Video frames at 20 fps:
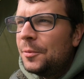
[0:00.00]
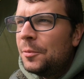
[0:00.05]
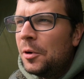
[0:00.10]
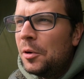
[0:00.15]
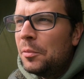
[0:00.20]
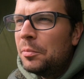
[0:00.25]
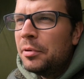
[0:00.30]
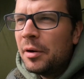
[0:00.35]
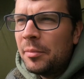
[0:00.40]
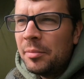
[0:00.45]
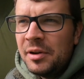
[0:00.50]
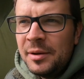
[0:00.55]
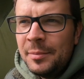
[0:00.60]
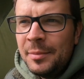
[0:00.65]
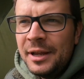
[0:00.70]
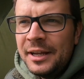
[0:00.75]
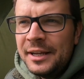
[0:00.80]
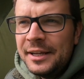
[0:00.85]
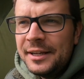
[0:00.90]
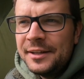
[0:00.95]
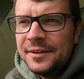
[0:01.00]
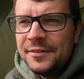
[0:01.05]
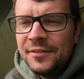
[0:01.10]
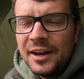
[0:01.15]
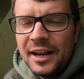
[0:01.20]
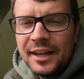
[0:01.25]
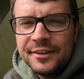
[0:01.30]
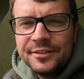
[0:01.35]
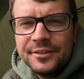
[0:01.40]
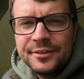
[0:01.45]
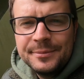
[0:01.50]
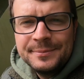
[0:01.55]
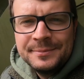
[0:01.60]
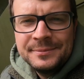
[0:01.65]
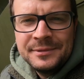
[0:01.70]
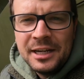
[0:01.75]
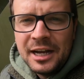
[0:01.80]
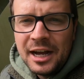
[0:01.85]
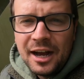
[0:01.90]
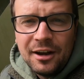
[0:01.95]
what will probably be the last
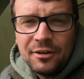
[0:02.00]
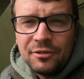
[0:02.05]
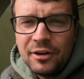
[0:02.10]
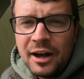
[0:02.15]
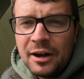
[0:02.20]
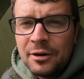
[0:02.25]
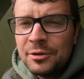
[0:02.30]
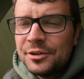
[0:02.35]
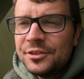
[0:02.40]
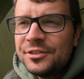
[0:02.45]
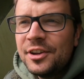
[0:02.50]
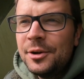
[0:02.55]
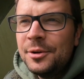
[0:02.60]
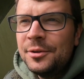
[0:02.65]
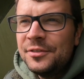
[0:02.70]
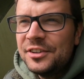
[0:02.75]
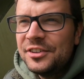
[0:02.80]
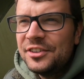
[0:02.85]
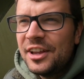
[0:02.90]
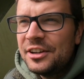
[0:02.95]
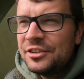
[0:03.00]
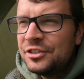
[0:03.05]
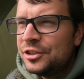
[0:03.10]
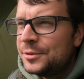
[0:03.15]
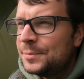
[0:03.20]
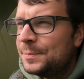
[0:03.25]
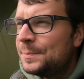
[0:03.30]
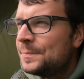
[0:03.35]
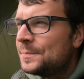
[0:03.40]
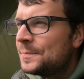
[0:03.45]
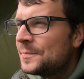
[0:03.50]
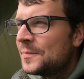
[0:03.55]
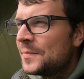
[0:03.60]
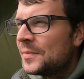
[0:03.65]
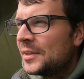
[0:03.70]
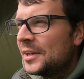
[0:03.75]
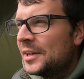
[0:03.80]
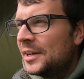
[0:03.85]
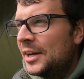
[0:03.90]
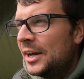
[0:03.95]
half hour or so of the session.
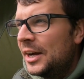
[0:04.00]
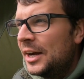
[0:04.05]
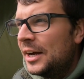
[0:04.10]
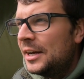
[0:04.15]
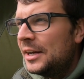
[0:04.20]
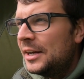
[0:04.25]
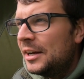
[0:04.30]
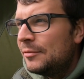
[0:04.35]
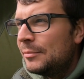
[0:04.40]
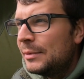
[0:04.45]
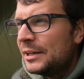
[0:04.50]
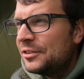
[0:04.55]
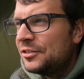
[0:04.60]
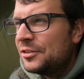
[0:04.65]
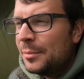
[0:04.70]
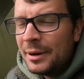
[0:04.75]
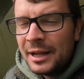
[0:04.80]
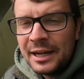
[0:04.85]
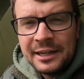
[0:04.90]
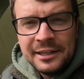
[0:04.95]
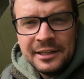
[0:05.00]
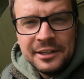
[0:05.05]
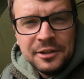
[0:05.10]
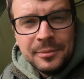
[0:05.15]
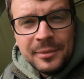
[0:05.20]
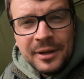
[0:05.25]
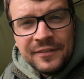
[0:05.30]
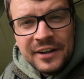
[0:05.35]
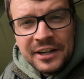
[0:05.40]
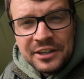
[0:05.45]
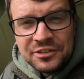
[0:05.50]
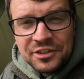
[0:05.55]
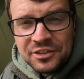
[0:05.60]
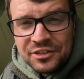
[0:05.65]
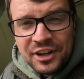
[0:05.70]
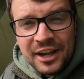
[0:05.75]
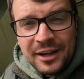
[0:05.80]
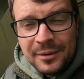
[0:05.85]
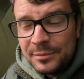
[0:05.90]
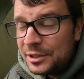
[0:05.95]
I've managed to blag a little bit of extra
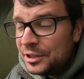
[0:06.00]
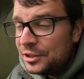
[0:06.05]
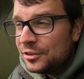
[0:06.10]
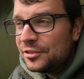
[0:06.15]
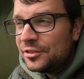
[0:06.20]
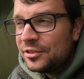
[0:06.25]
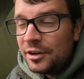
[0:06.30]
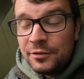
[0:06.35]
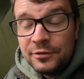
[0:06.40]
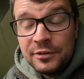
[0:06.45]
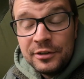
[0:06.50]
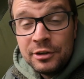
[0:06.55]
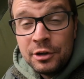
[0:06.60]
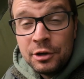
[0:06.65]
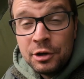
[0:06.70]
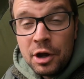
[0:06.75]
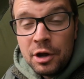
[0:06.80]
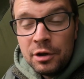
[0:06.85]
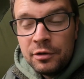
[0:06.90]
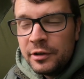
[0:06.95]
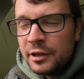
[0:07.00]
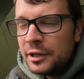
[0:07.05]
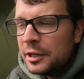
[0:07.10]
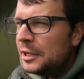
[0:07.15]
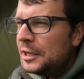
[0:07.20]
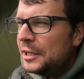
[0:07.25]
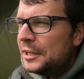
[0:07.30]
time because Sophie's hungover.